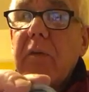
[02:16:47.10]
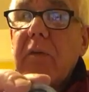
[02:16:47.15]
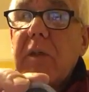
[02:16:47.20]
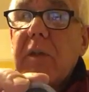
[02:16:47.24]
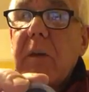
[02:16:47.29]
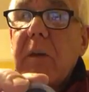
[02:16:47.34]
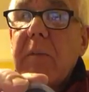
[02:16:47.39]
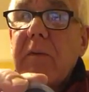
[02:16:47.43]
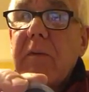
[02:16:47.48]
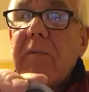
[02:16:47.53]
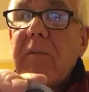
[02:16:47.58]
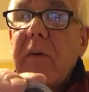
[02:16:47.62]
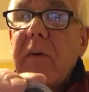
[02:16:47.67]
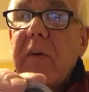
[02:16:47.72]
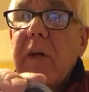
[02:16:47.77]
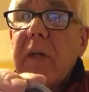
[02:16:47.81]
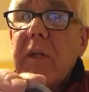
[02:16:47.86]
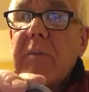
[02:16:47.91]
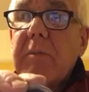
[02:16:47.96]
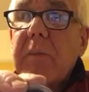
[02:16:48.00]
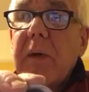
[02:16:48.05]
on something
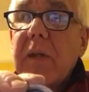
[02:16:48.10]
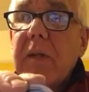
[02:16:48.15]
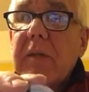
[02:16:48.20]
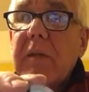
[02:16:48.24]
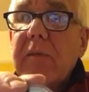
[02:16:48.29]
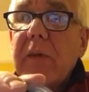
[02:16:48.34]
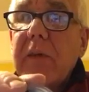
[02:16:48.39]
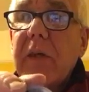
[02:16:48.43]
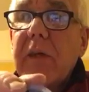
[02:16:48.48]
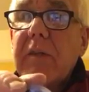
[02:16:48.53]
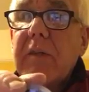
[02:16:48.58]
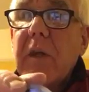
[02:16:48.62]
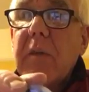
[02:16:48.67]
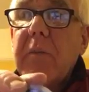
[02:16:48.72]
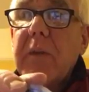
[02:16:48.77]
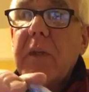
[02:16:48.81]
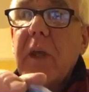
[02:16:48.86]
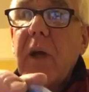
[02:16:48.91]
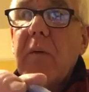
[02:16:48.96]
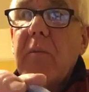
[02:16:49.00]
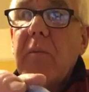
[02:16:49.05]
very expensive here, so
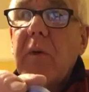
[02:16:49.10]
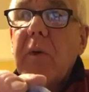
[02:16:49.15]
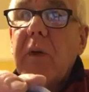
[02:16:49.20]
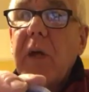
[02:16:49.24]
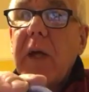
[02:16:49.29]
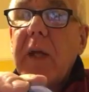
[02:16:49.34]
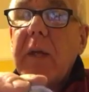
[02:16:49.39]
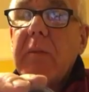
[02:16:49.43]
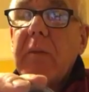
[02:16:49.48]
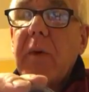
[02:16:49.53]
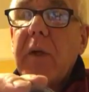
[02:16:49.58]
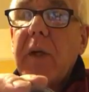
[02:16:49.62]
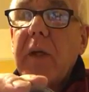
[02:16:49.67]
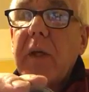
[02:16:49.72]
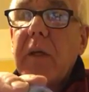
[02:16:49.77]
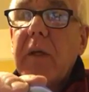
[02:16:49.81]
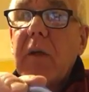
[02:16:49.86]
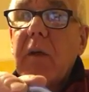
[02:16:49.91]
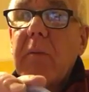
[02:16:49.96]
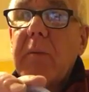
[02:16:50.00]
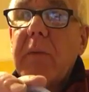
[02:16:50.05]
we don't want anybody in
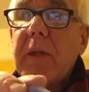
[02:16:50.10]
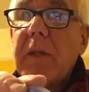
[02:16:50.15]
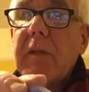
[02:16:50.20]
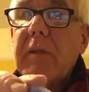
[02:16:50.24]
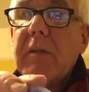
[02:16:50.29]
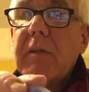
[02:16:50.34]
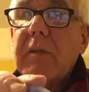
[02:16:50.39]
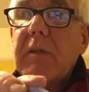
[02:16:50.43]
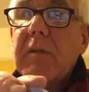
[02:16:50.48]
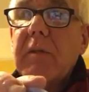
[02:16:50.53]
the comments.